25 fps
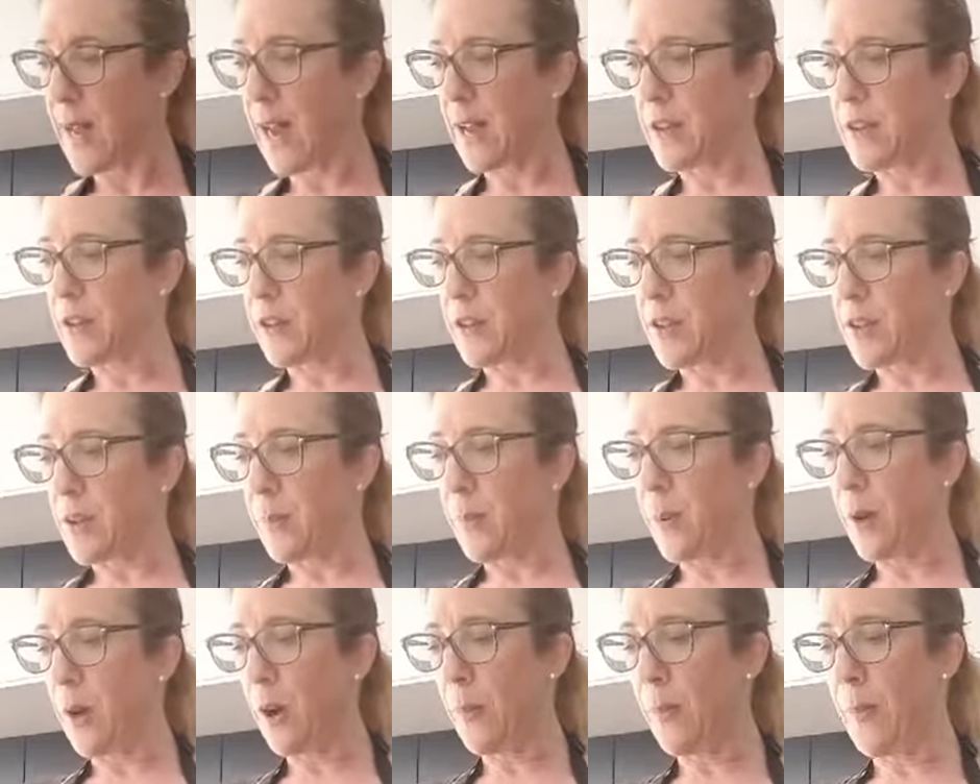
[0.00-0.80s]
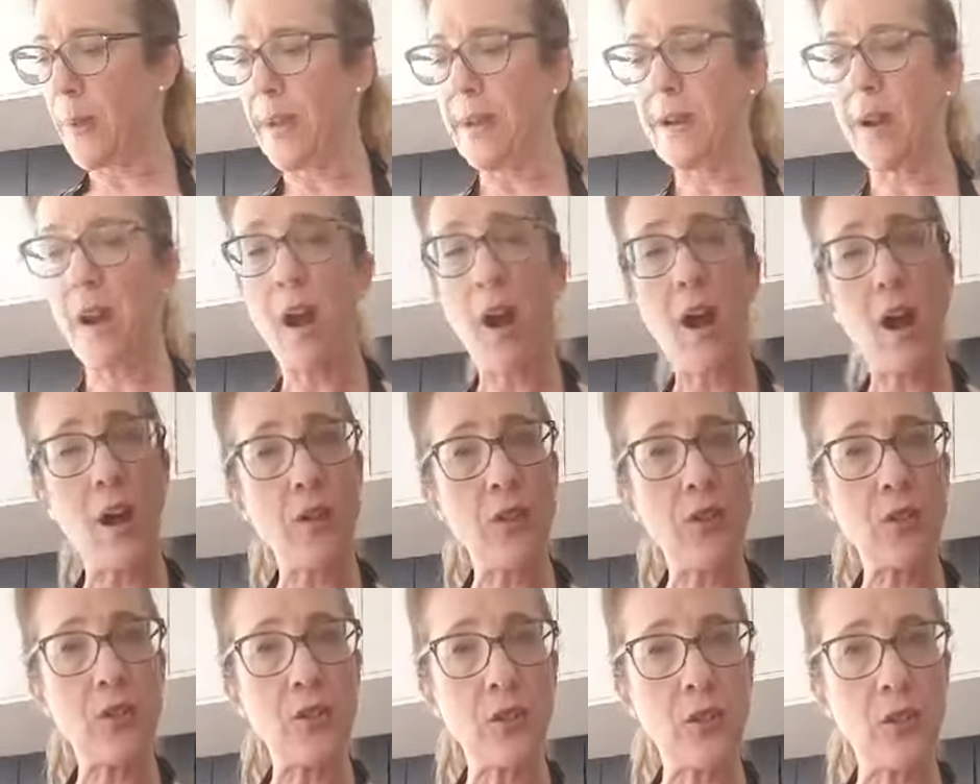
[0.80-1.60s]
And you're going to pop in
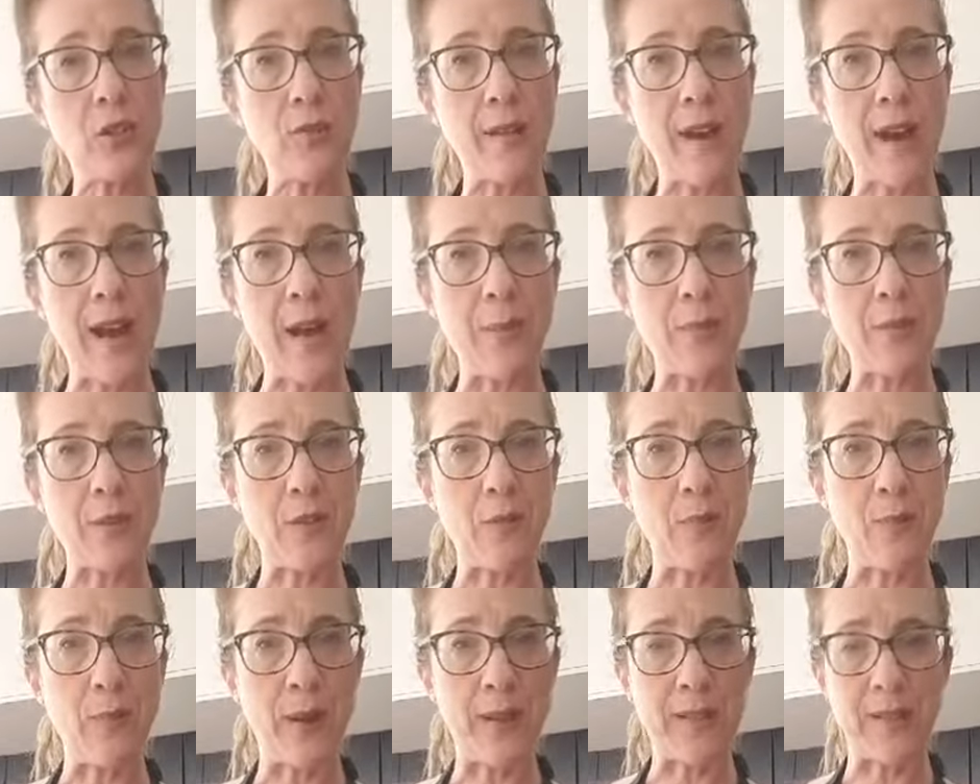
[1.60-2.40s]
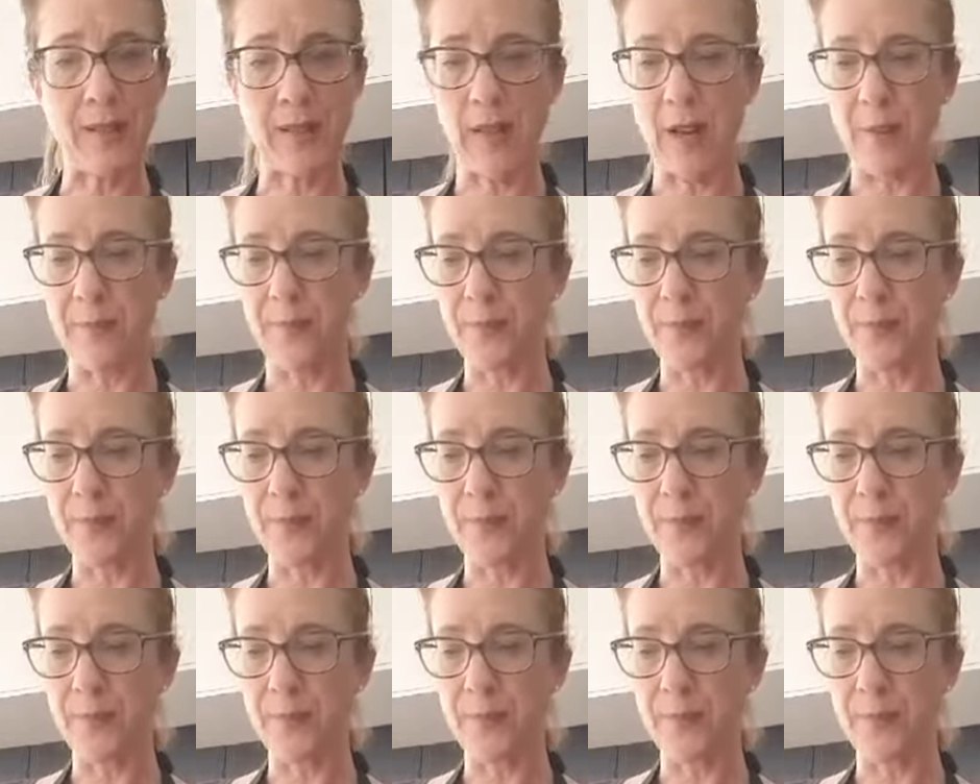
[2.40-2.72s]
100 grams of butter.